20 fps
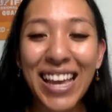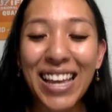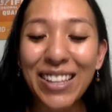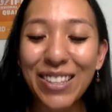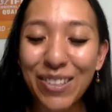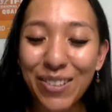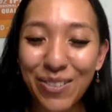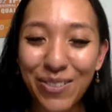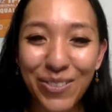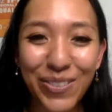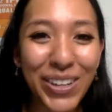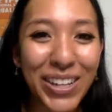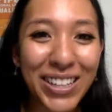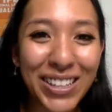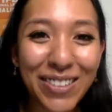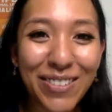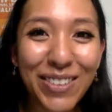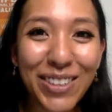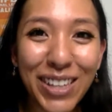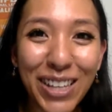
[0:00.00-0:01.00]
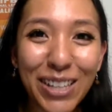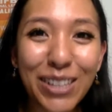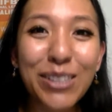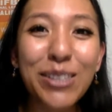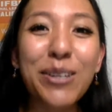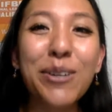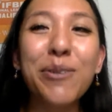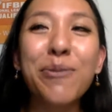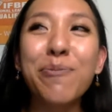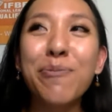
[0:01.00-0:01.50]
and you need
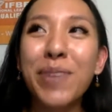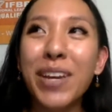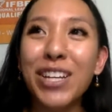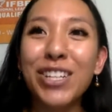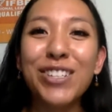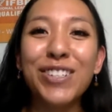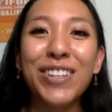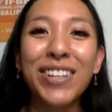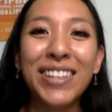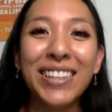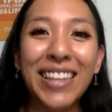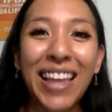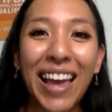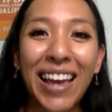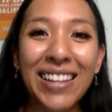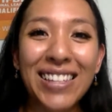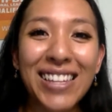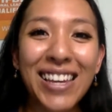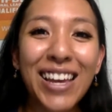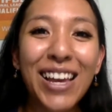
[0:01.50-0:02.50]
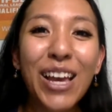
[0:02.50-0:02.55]
to make sure that